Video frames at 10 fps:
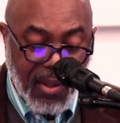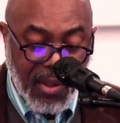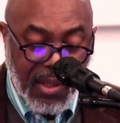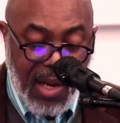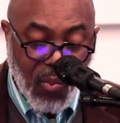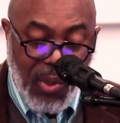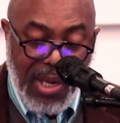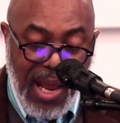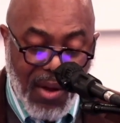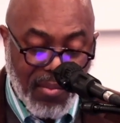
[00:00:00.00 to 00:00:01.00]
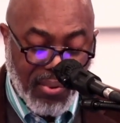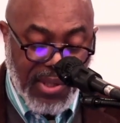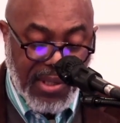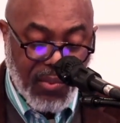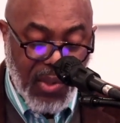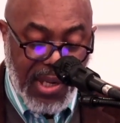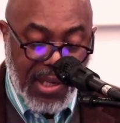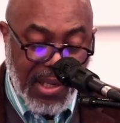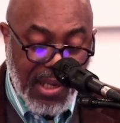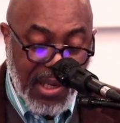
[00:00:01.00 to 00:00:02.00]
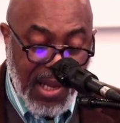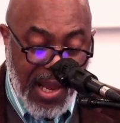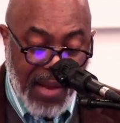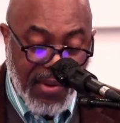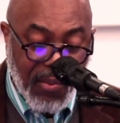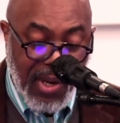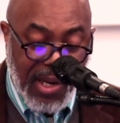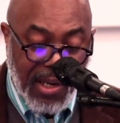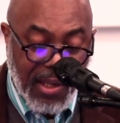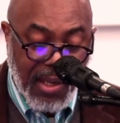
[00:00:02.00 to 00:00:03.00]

They went out and preached what? Everywhere.